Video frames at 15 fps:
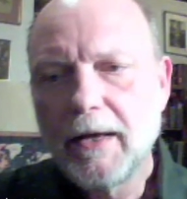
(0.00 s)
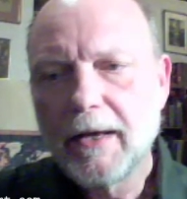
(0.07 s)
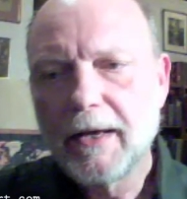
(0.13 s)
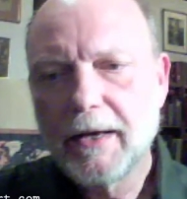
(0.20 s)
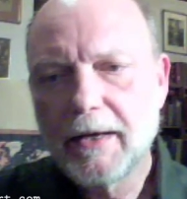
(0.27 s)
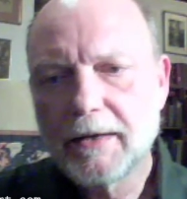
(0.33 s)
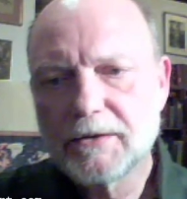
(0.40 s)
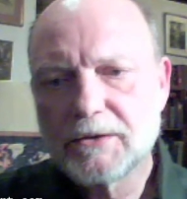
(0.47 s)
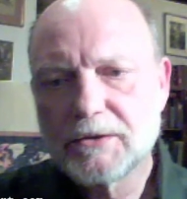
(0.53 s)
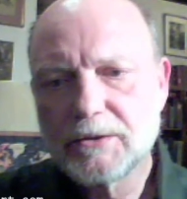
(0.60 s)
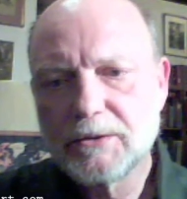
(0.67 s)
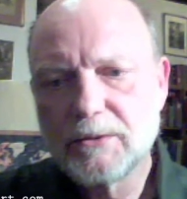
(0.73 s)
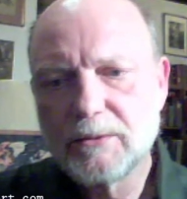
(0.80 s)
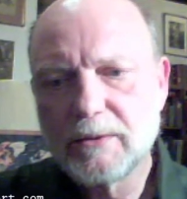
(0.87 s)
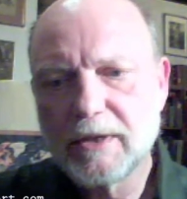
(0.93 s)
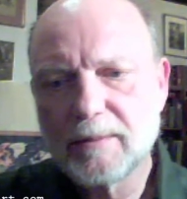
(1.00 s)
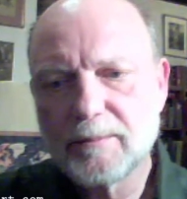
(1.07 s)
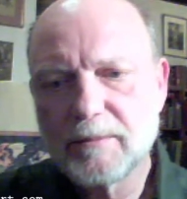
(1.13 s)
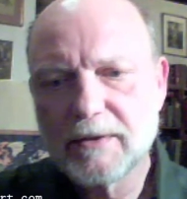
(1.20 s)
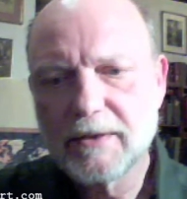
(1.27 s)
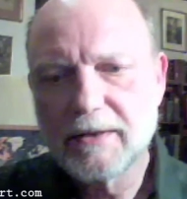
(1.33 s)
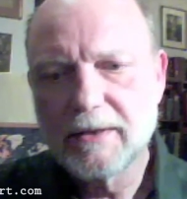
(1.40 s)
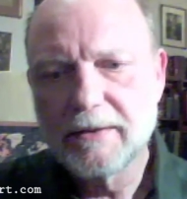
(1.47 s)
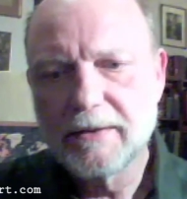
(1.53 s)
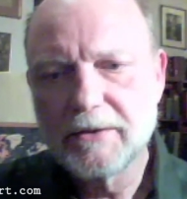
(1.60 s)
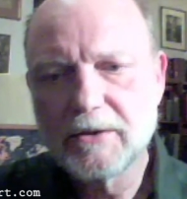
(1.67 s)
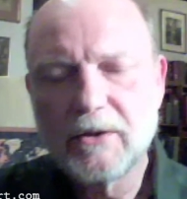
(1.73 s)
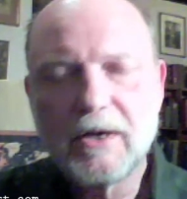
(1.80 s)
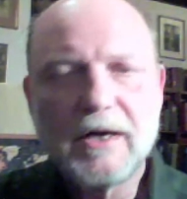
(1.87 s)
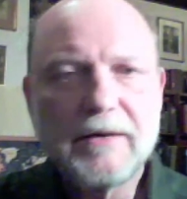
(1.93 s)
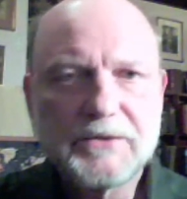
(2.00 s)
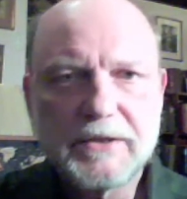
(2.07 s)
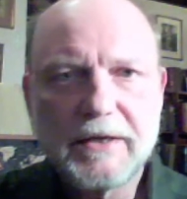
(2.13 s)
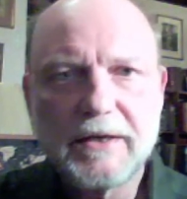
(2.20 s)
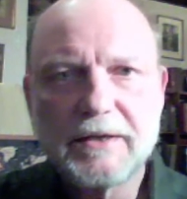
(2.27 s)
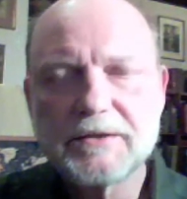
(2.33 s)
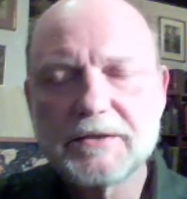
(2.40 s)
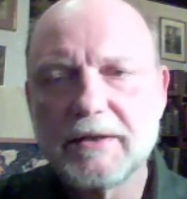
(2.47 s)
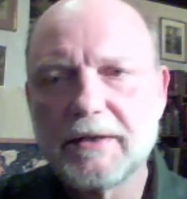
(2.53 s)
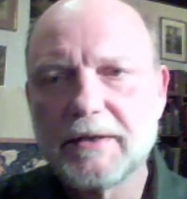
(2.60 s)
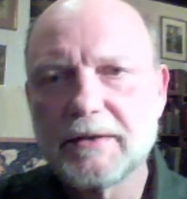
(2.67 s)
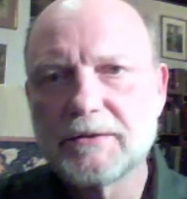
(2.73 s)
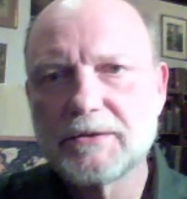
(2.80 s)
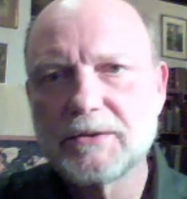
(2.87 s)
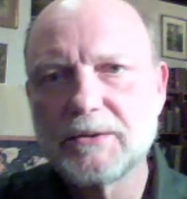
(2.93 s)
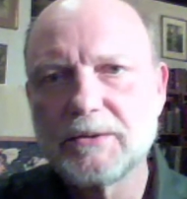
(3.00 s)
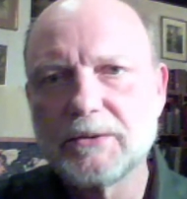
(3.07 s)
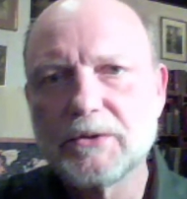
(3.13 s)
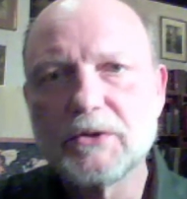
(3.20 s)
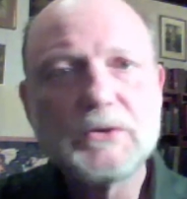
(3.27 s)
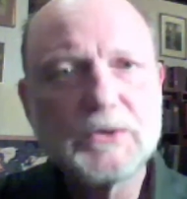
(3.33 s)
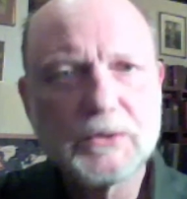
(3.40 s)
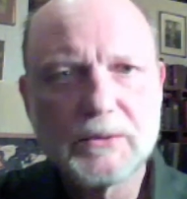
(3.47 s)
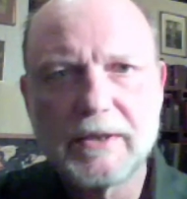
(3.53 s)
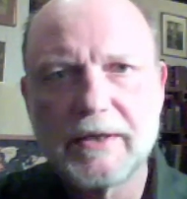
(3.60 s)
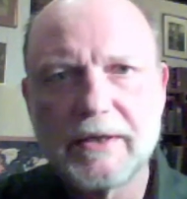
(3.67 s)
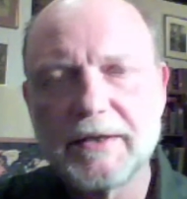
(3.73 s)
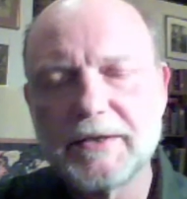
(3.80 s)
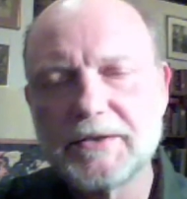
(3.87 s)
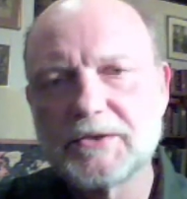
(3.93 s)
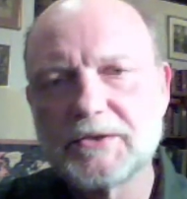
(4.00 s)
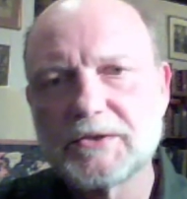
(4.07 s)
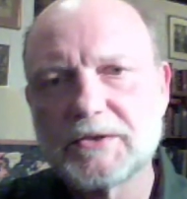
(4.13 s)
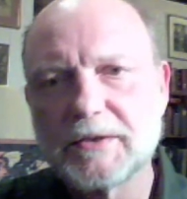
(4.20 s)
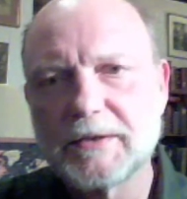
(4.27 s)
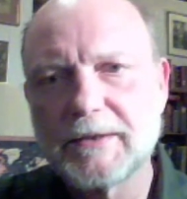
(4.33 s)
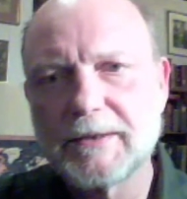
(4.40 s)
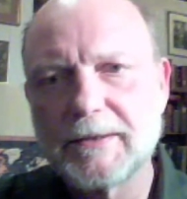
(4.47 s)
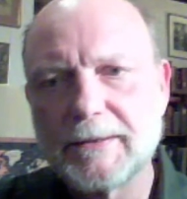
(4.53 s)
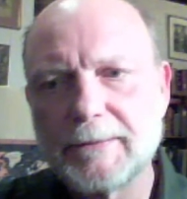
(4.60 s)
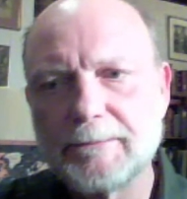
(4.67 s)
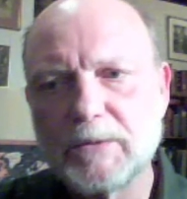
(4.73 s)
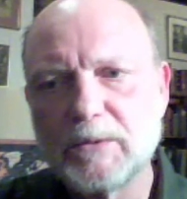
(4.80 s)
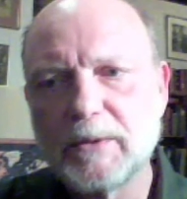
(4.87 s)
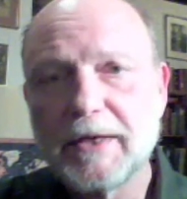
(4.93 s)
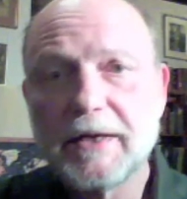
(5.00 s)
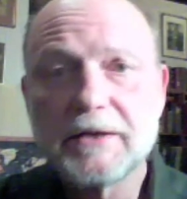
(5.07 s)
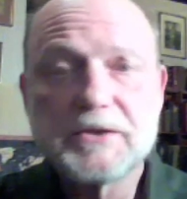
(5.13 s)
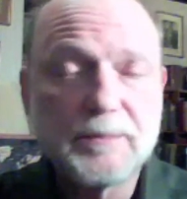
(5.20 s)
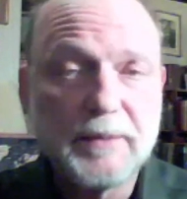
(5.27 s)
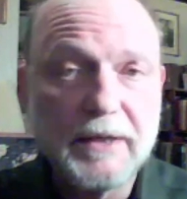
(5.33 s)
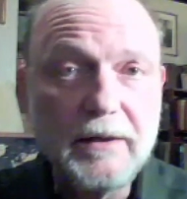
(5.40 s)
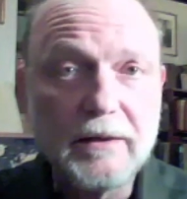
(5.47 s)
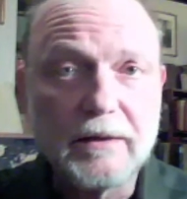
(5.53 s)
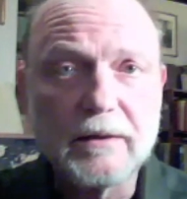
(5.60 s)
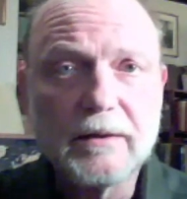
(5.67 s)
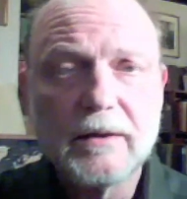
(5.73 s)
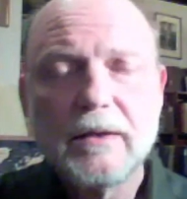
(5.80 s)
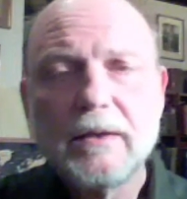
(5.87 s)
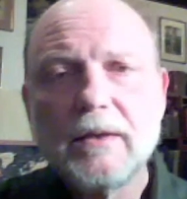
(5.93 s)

And to offset and to neutralize what has been